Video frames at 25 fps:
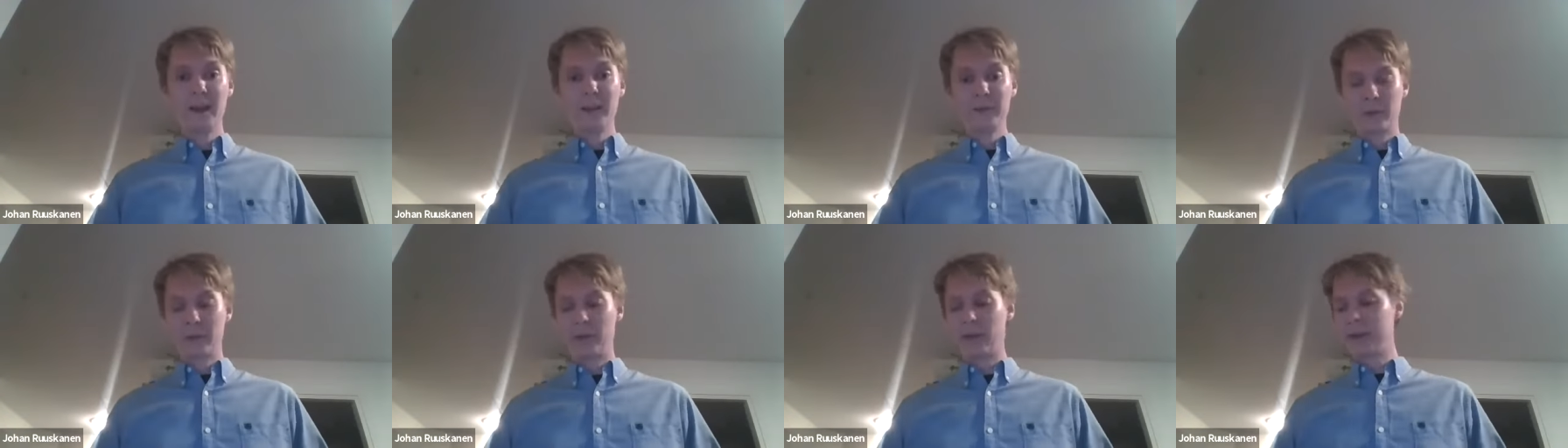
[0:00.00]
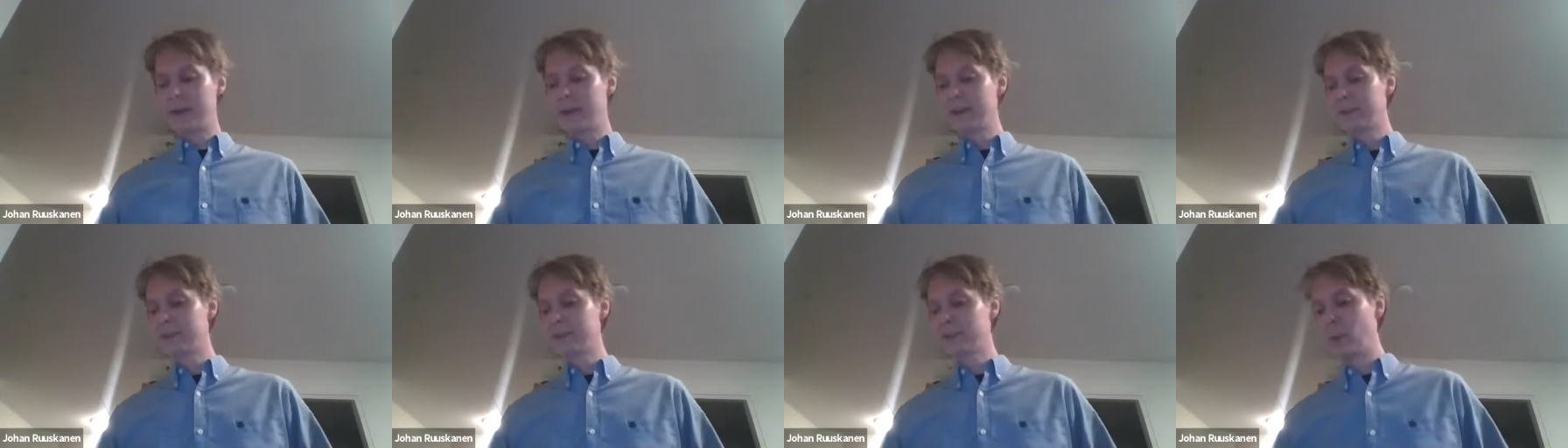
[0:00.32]
So
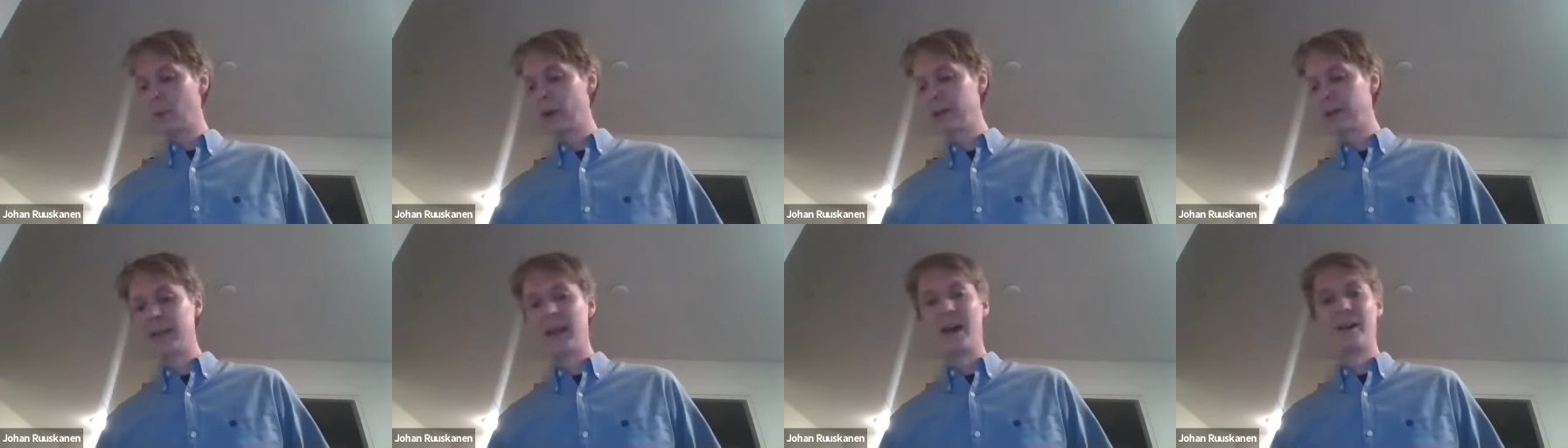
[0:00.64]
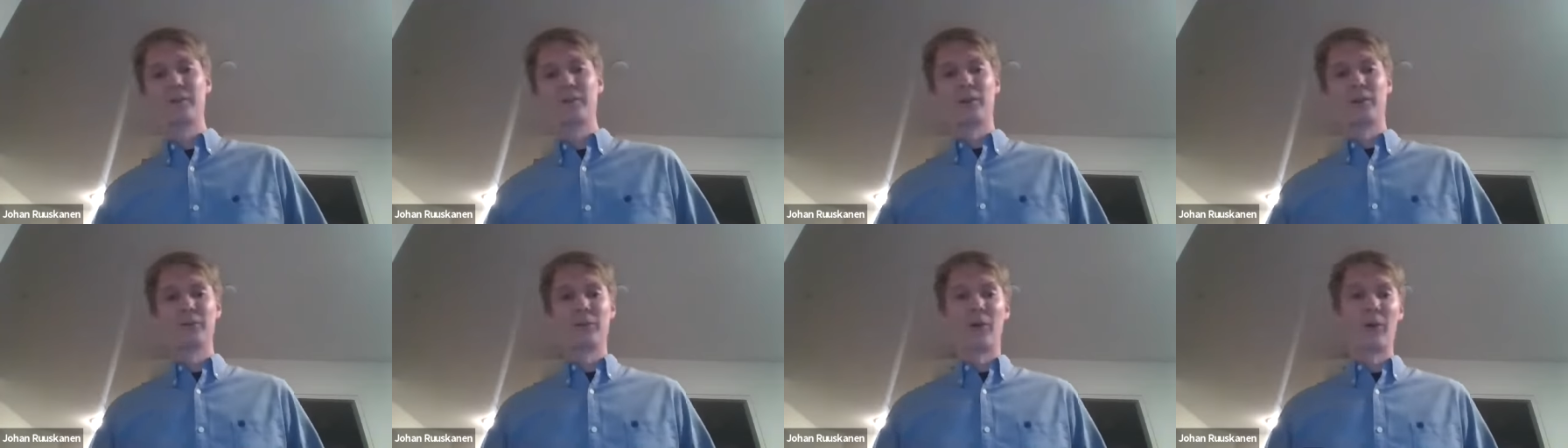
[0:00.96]
then it's quite
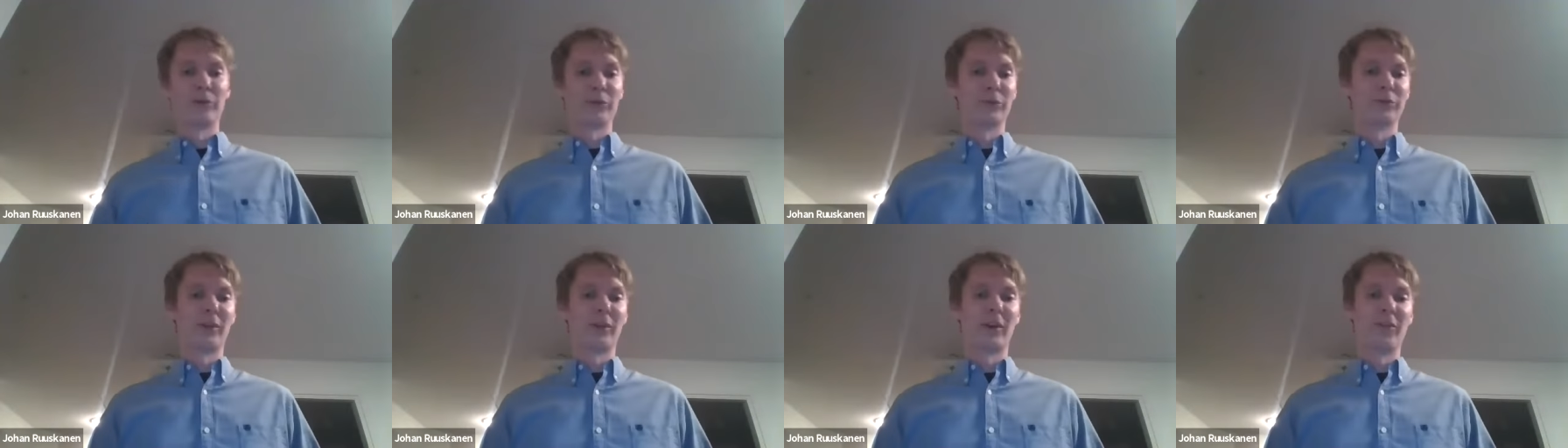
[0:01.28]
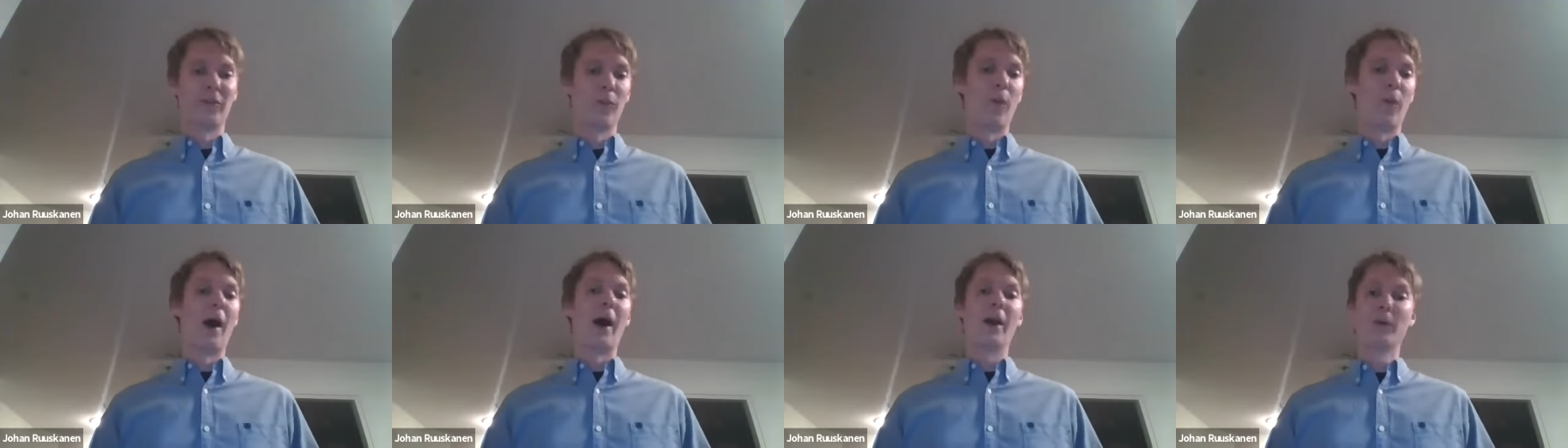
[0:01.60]
natural to ask
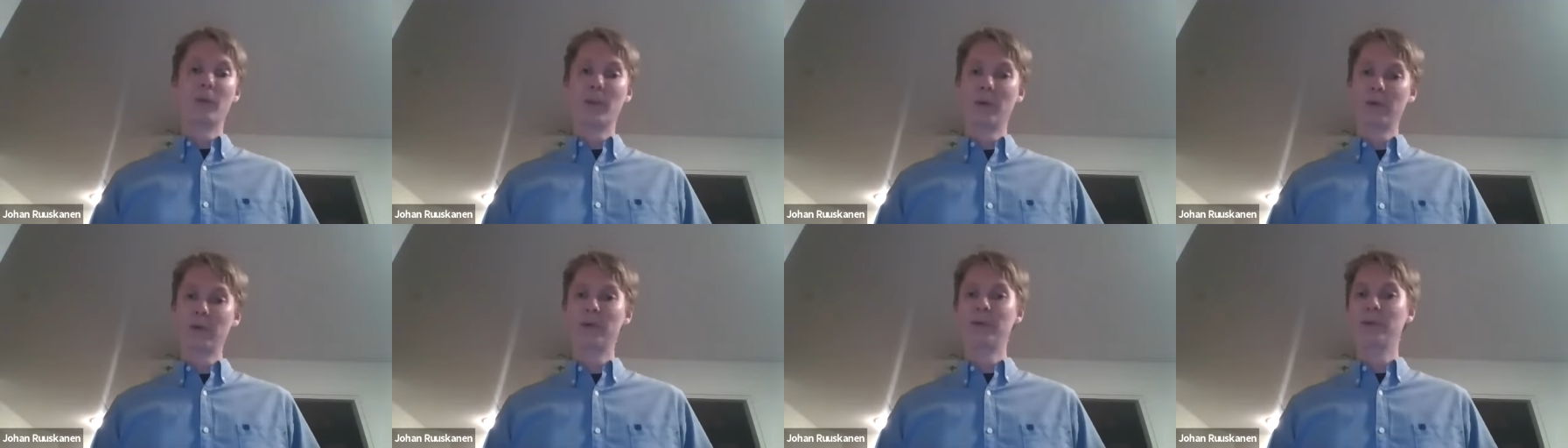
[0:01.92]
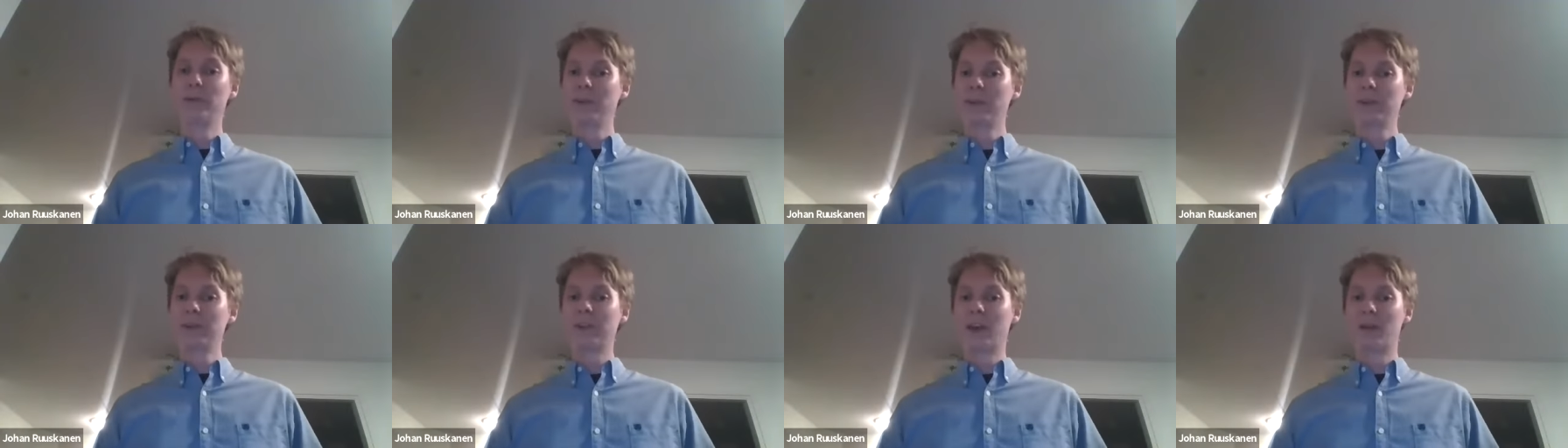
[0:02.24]
yourself why you want to
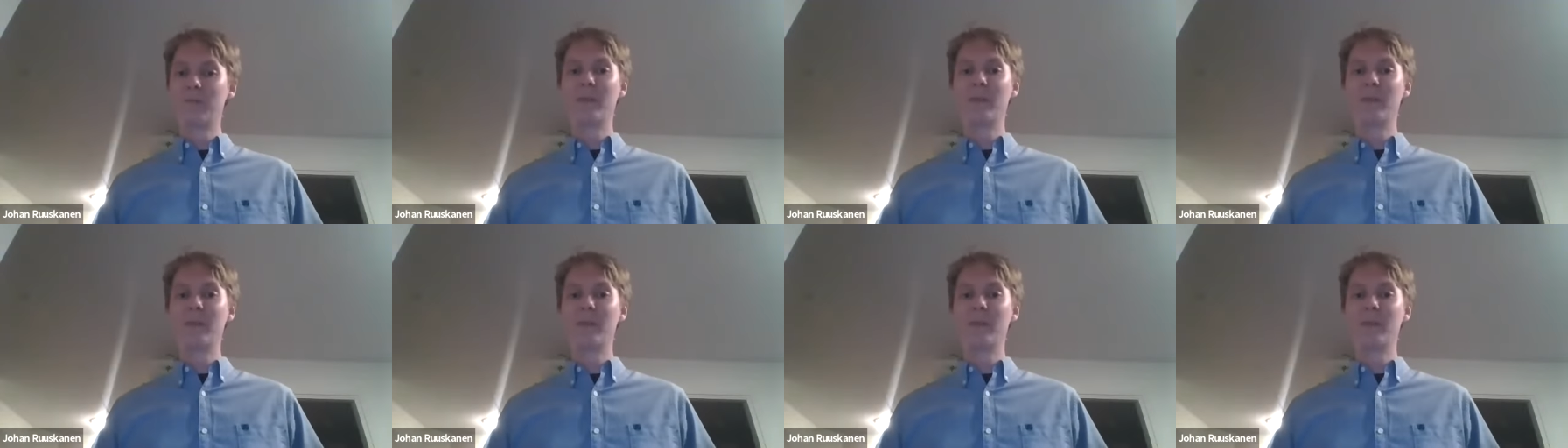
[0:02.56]
do this.